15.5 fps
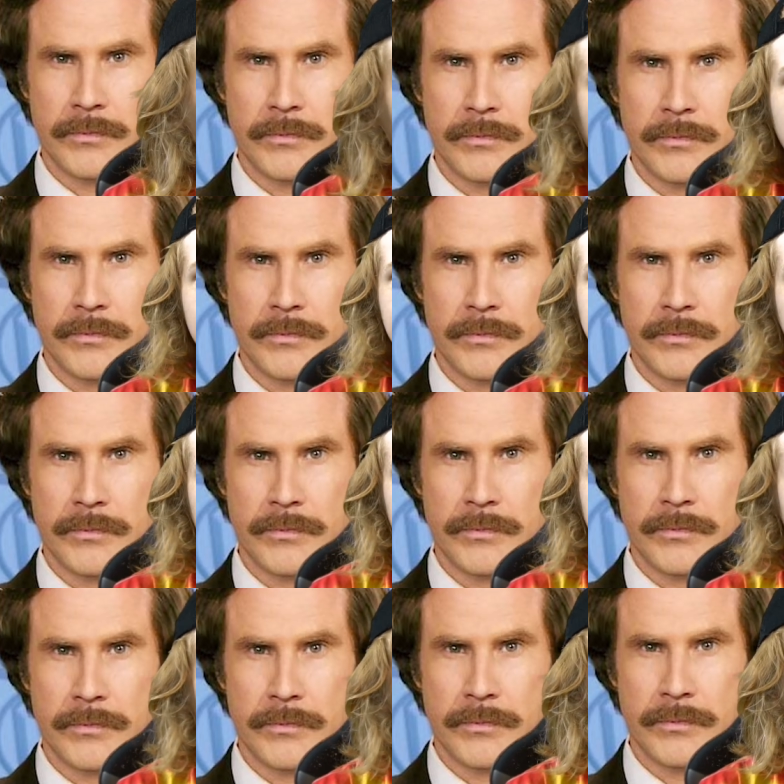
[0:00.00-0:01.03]

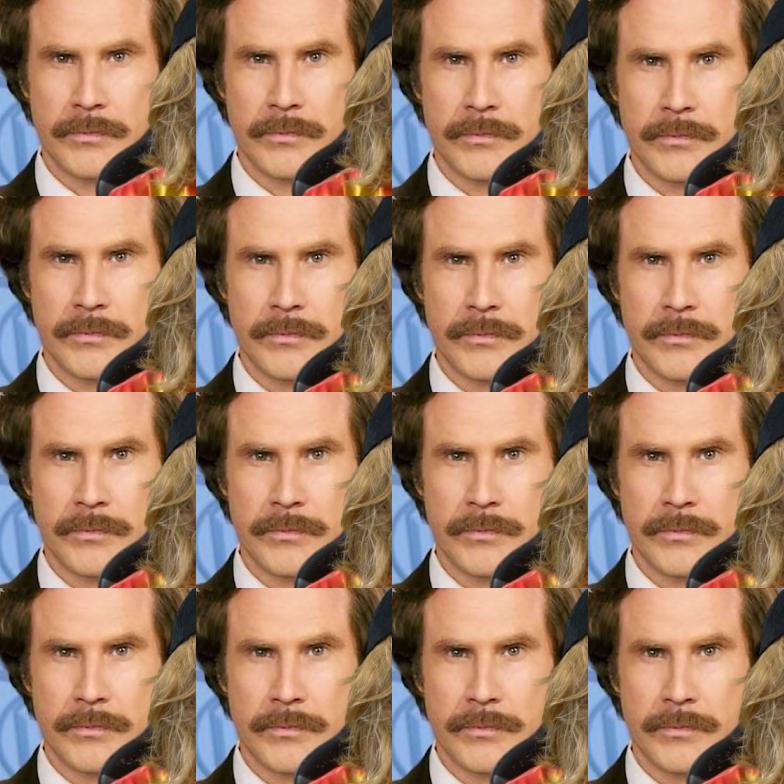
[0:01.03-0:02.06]

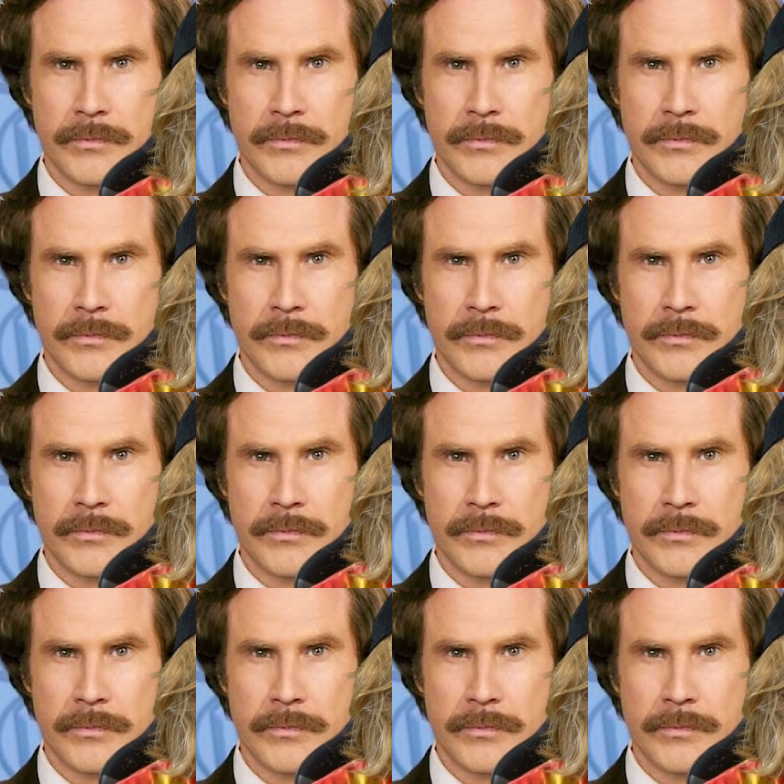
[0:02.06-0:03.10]

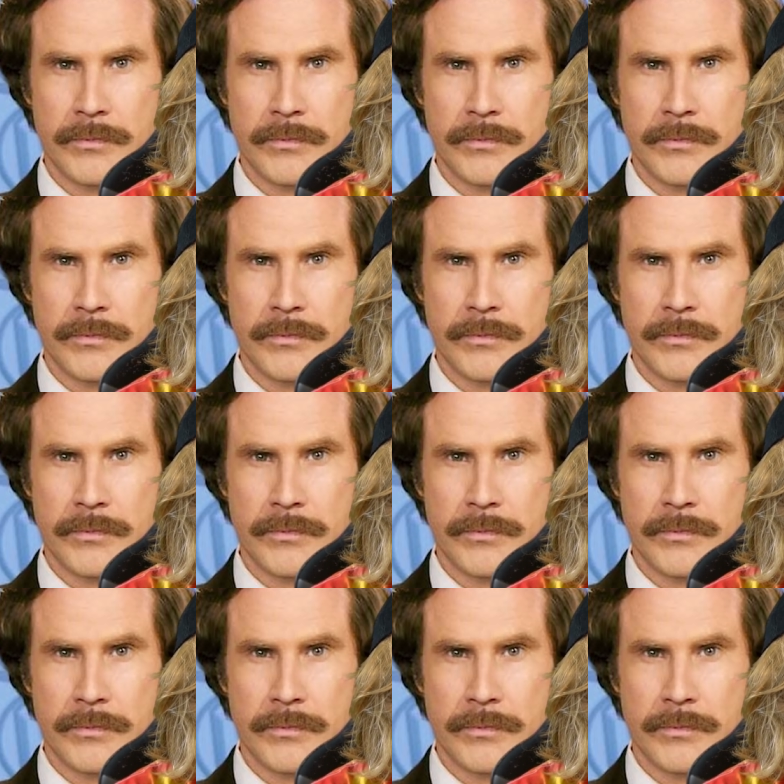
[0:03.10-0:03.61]
This person isn't speaking.